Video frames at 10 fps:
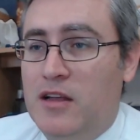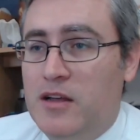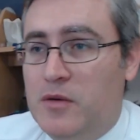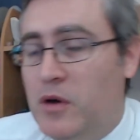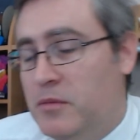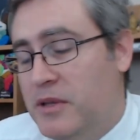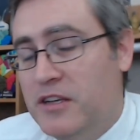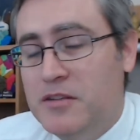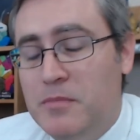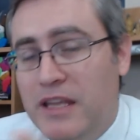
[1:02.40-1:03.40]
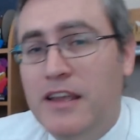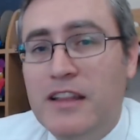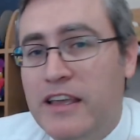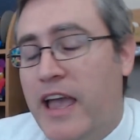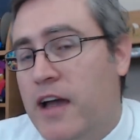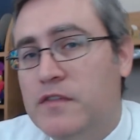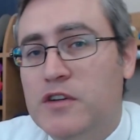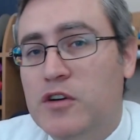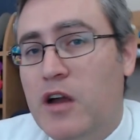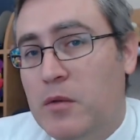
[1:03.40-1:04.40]
well, because immediately
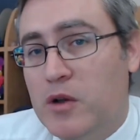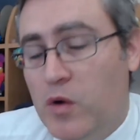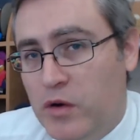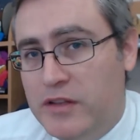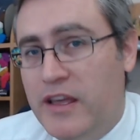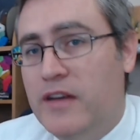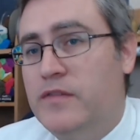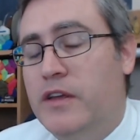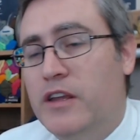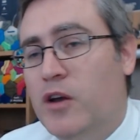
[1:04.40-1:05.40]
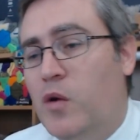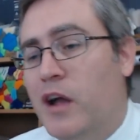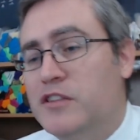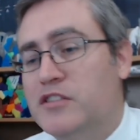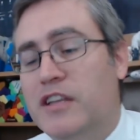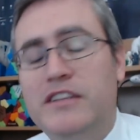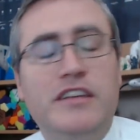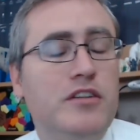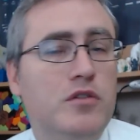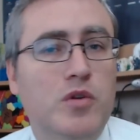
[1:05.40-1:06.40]
after I recorded that video, I
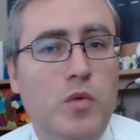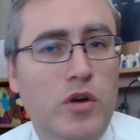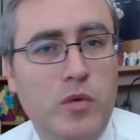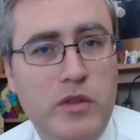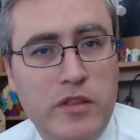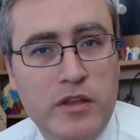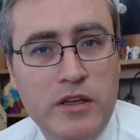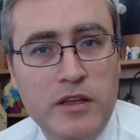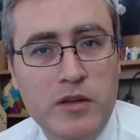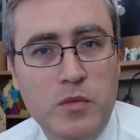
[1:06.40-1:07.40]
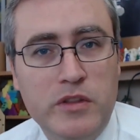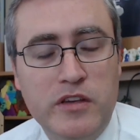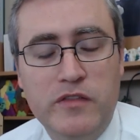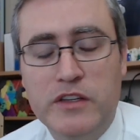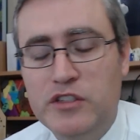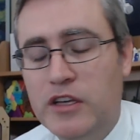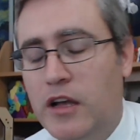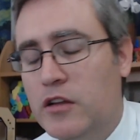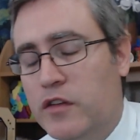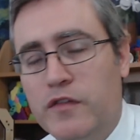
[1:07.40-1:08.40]
continued to work with the with the DaVinci
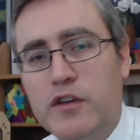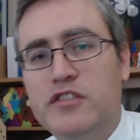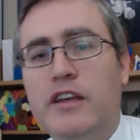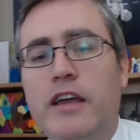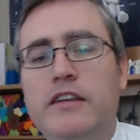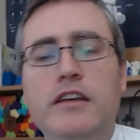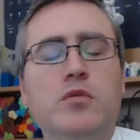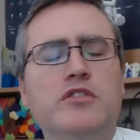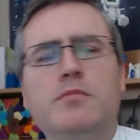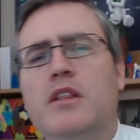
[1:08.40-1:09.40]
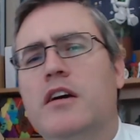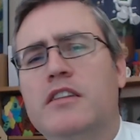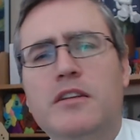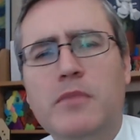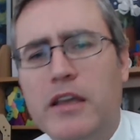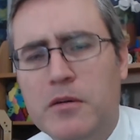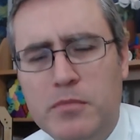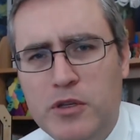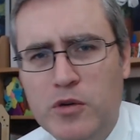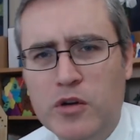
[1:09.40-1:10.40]
Color. The first thing I did was plugged in my
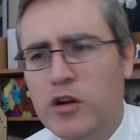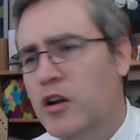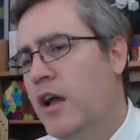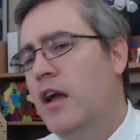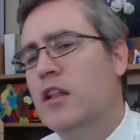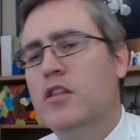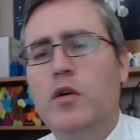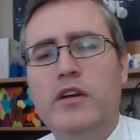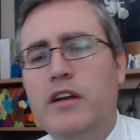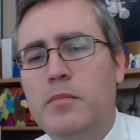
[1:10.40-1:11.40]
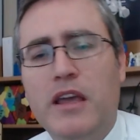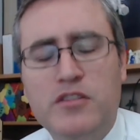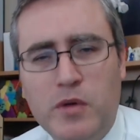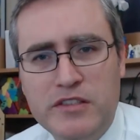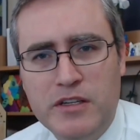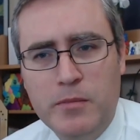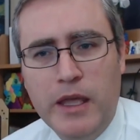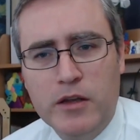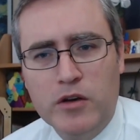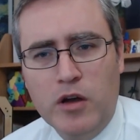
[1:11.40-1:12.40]
computer, loaded up X Y Z
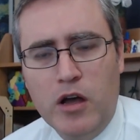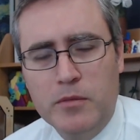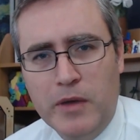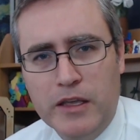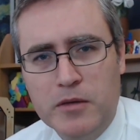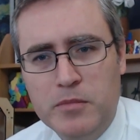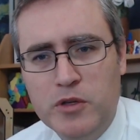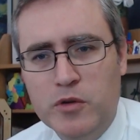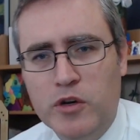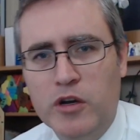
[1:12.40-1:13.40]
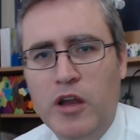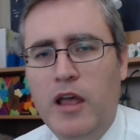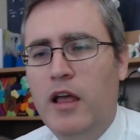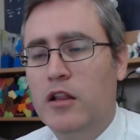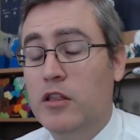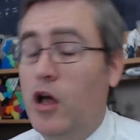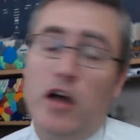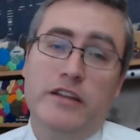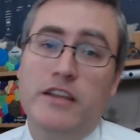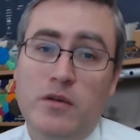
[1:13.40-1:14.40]
Maker on my computer,
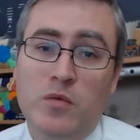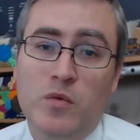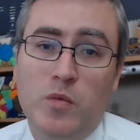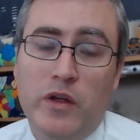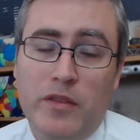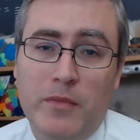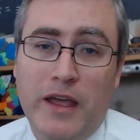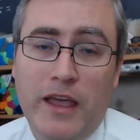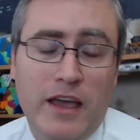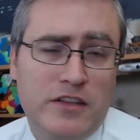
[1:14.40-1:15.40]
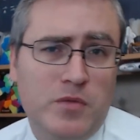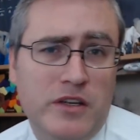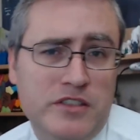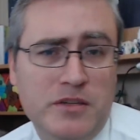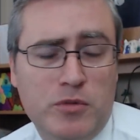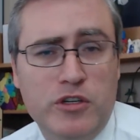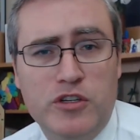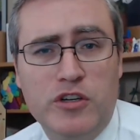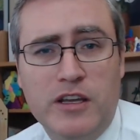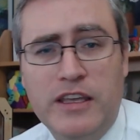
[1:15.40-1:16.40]
logged in with my X Y Z
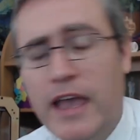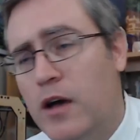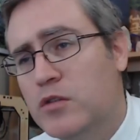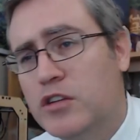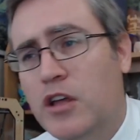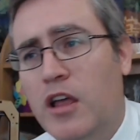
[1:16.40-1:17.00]
Printer account,